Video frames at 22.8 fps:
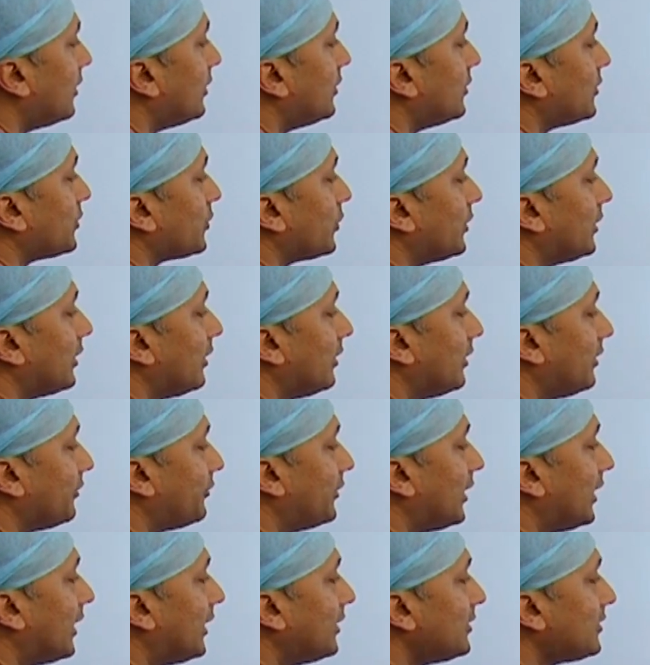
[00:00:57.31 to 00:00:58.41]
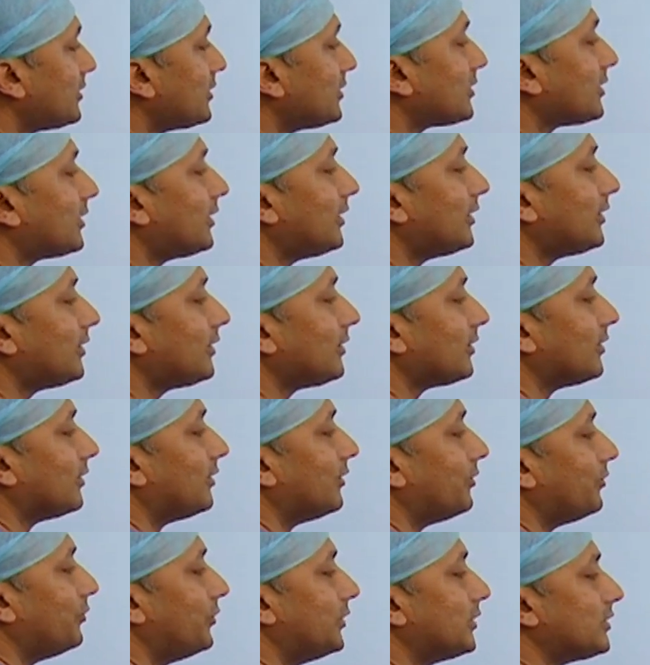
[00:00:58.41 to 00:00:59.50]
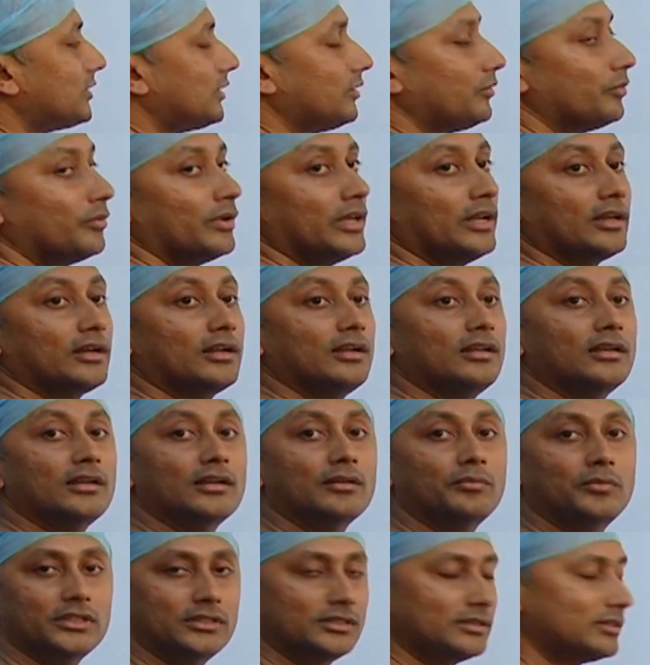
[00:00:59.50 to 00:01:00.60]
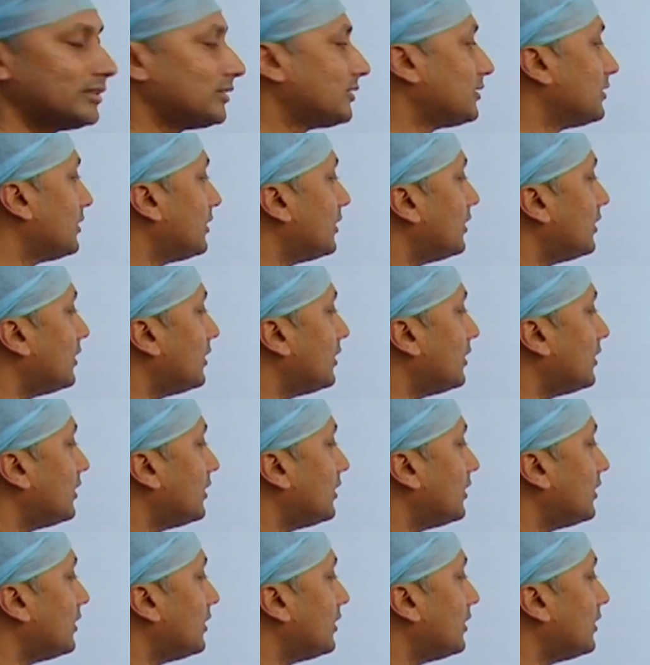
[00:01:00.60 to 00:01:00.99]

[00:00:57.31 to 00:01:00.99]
So if the lens is clear, we see very clear images.